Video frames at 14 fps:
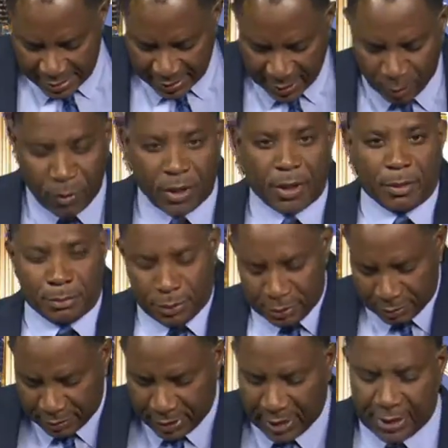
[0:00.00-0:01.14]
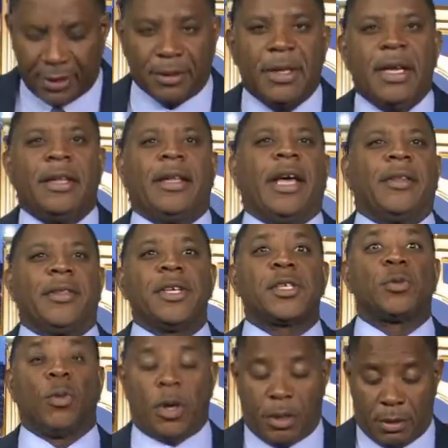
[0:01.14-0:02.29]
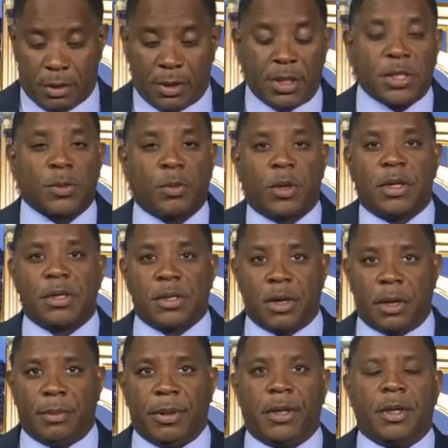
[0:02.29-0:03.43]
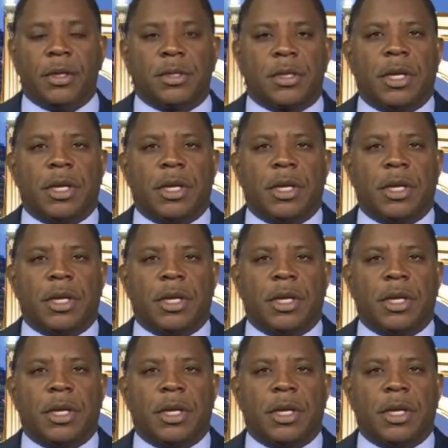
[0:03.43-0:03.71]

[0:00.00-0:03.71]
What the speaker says: Like, what a boondoggle. Now, this one is going to be good.